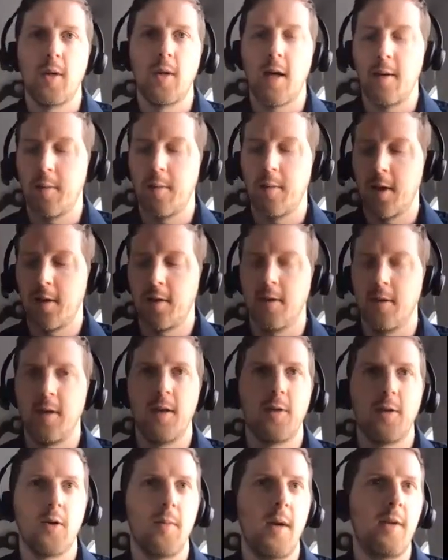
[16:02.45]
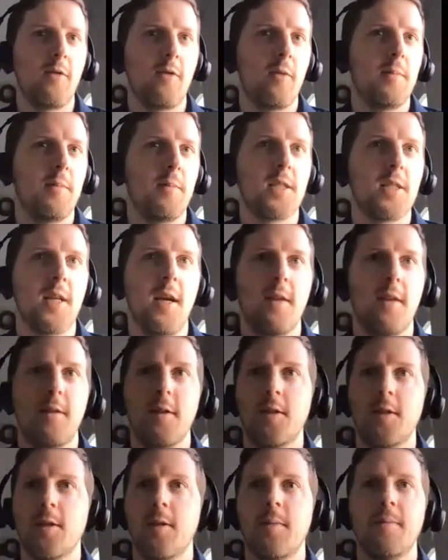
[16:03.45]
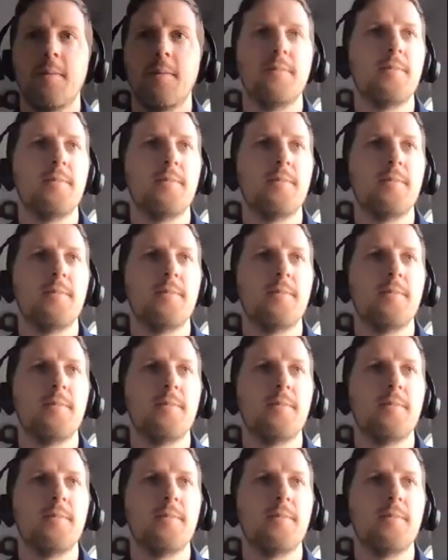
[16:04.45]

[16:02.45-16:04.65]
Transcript: dimethyl ether made from miscanthus.